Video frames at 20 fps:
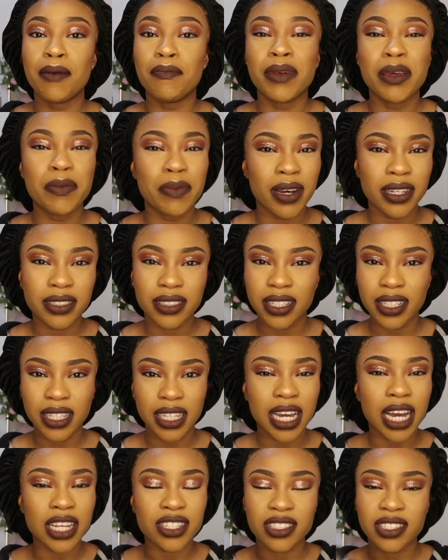Me
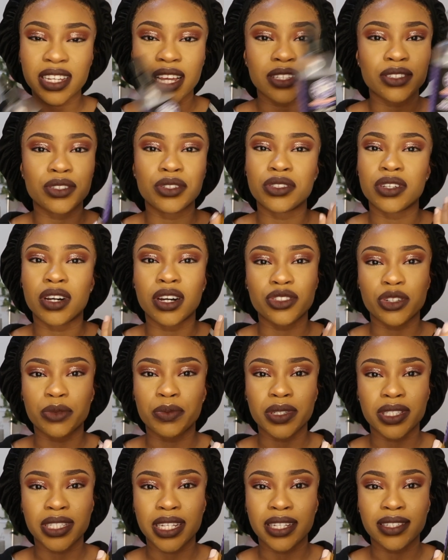personally, I just like to use
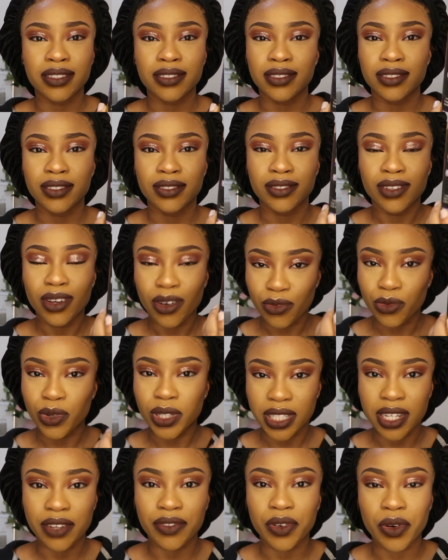100% of
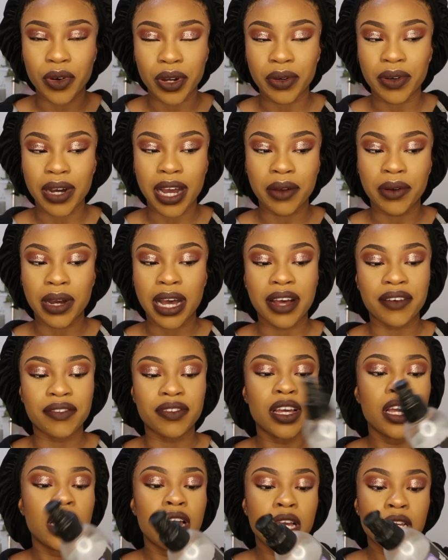whatever oil I have.
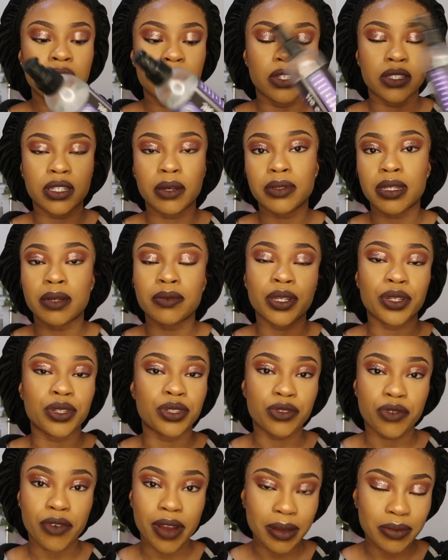So sometimes I
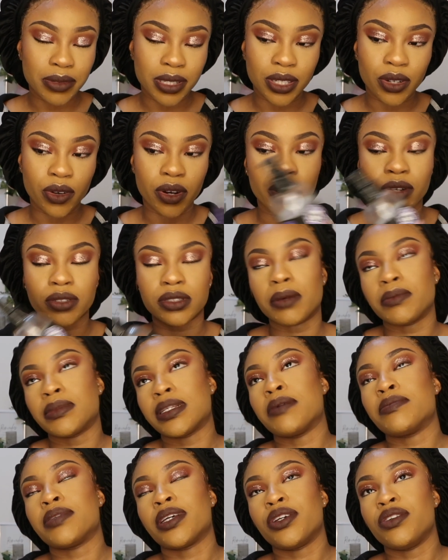use grapeseed oil,
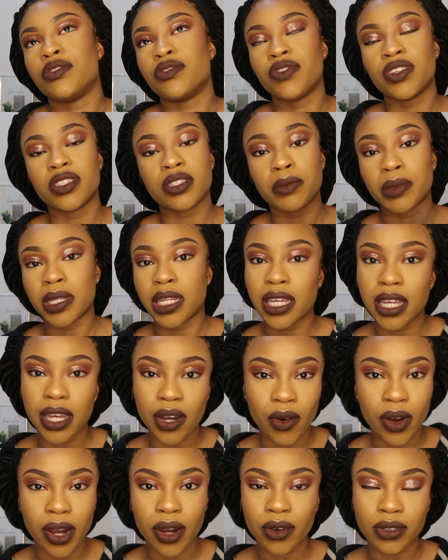sometimes I use vitamin E
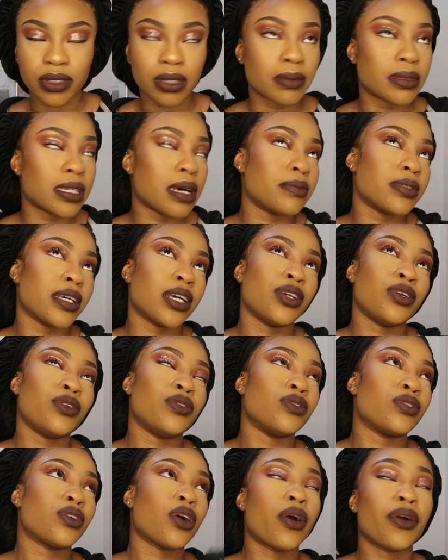oil, sometimes I
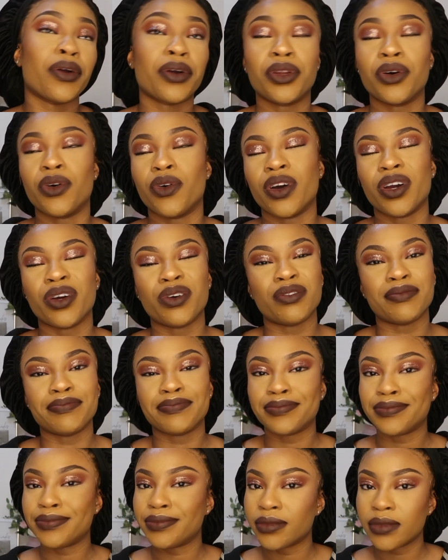use coconut oil.
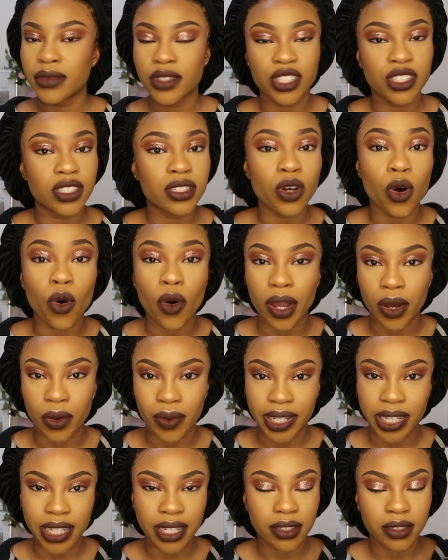Just oil
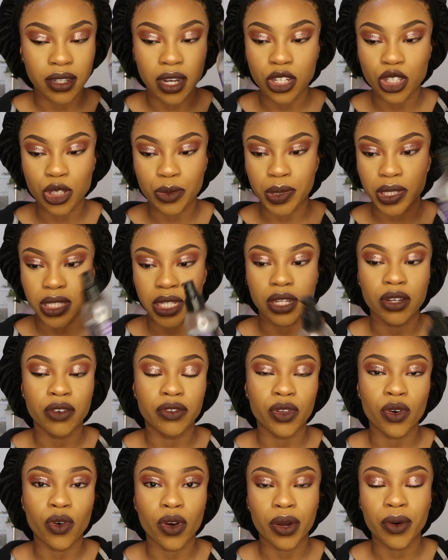in it, 100% of
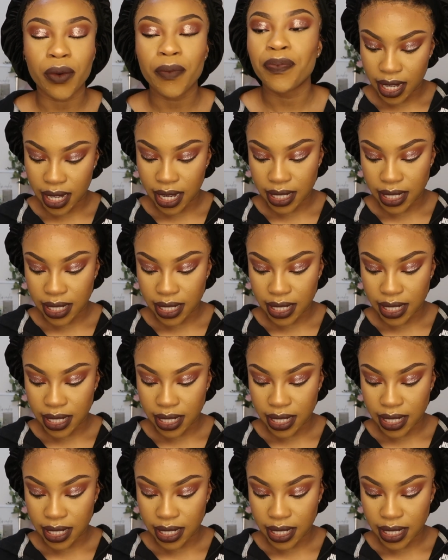the oil.